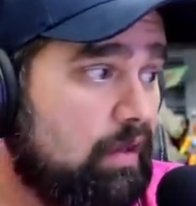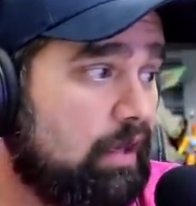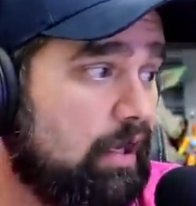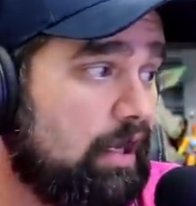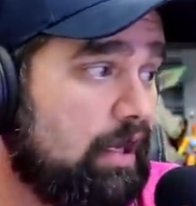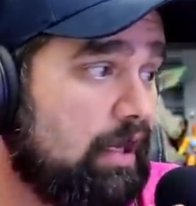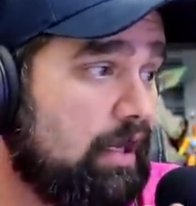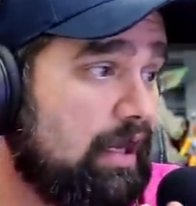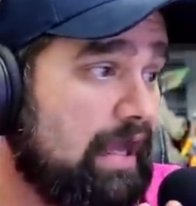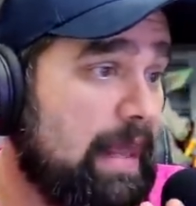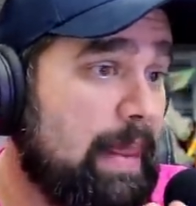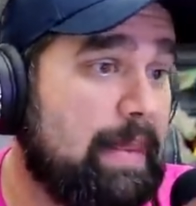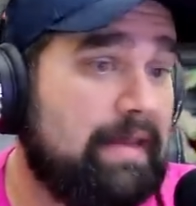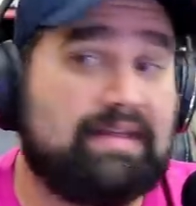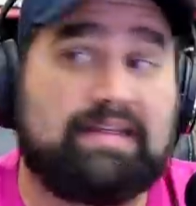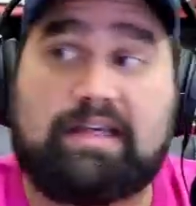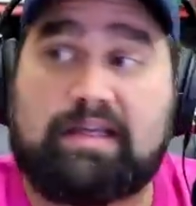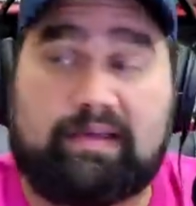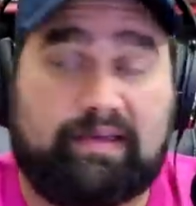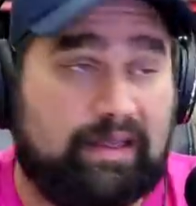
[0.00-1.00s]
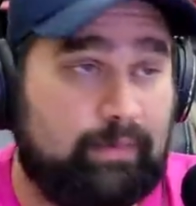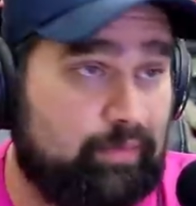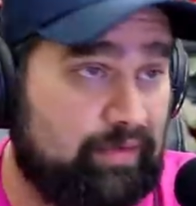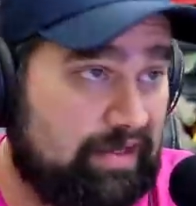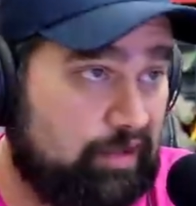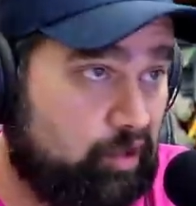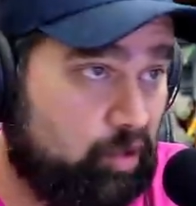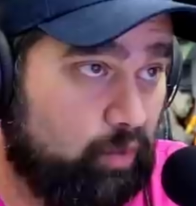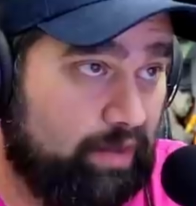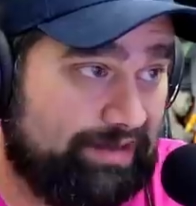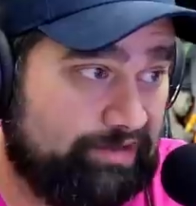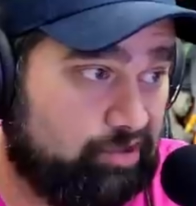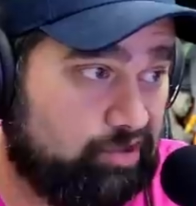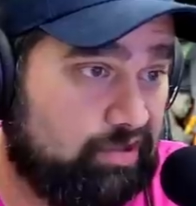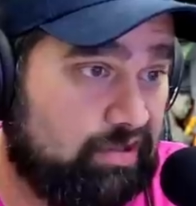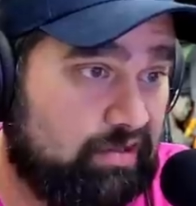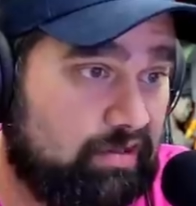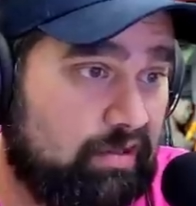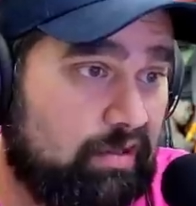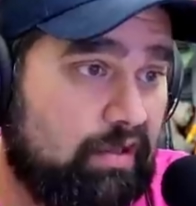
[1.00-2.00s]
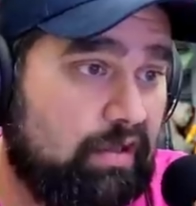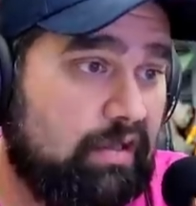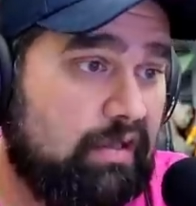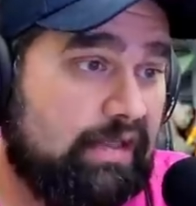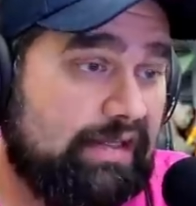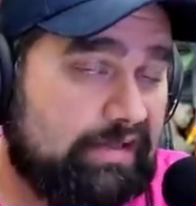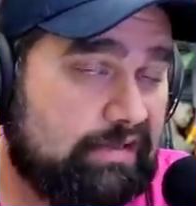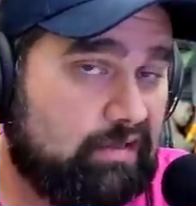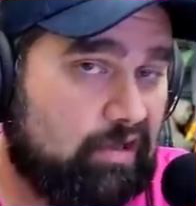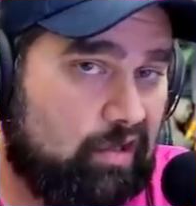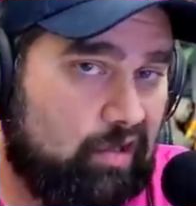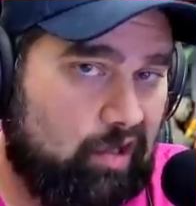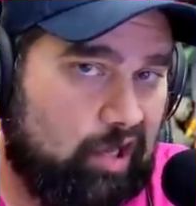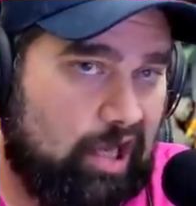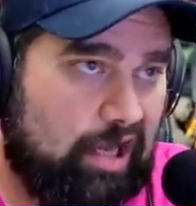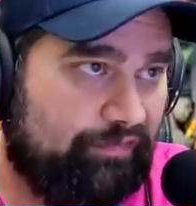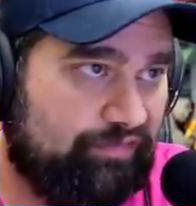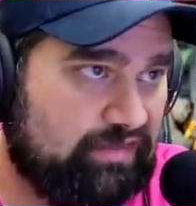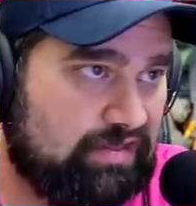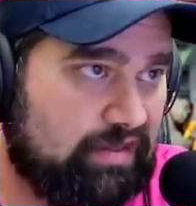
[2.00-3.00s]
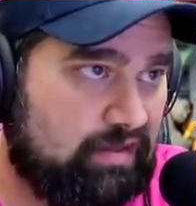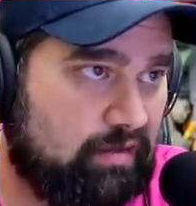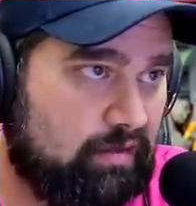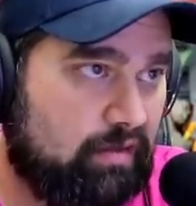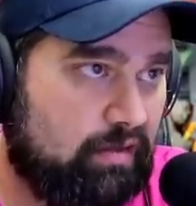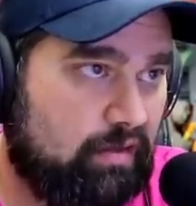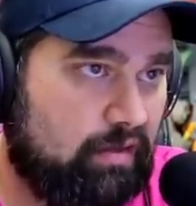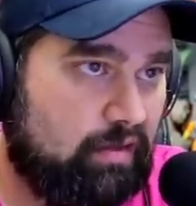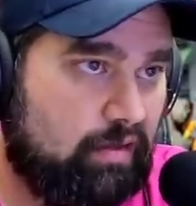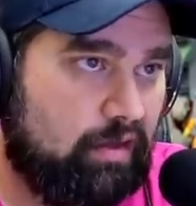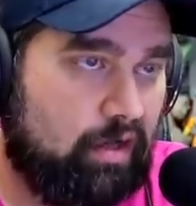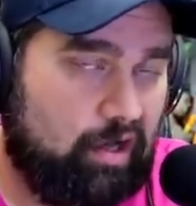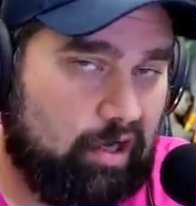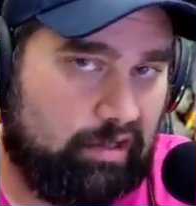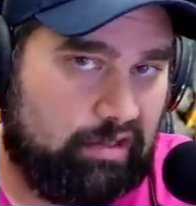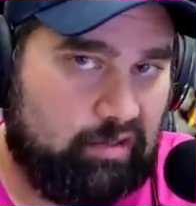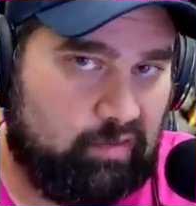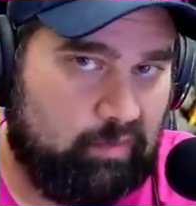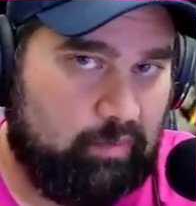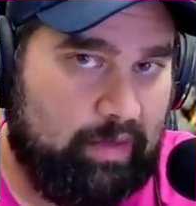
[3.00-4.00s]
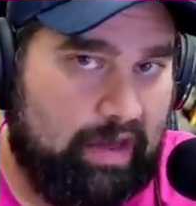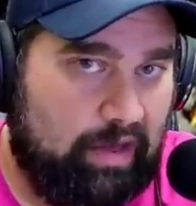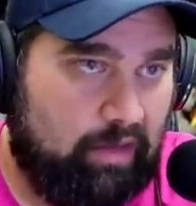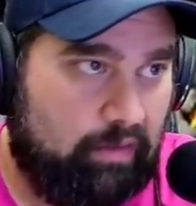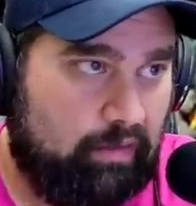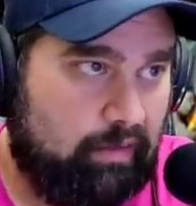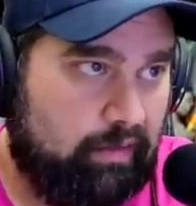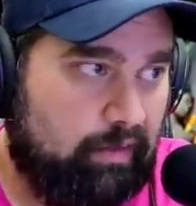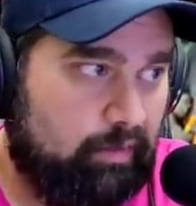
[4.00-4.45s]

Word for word: Uh, and this clip in question is often argued about.